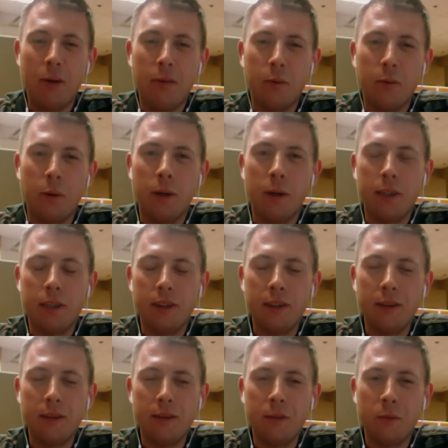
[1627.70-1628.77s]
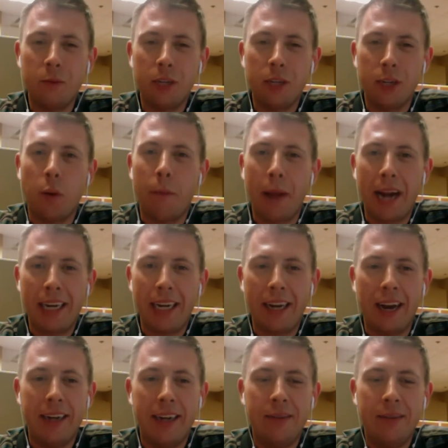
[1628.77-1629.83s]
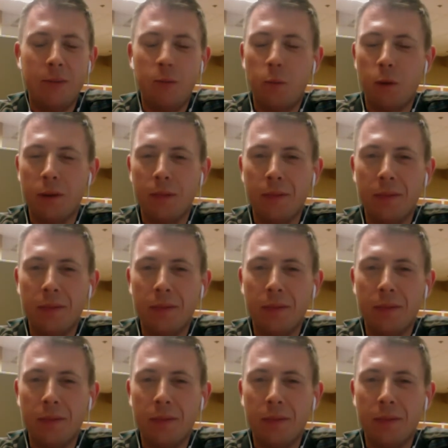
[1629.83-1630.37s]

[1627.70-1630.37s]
well, what your back nine? Well,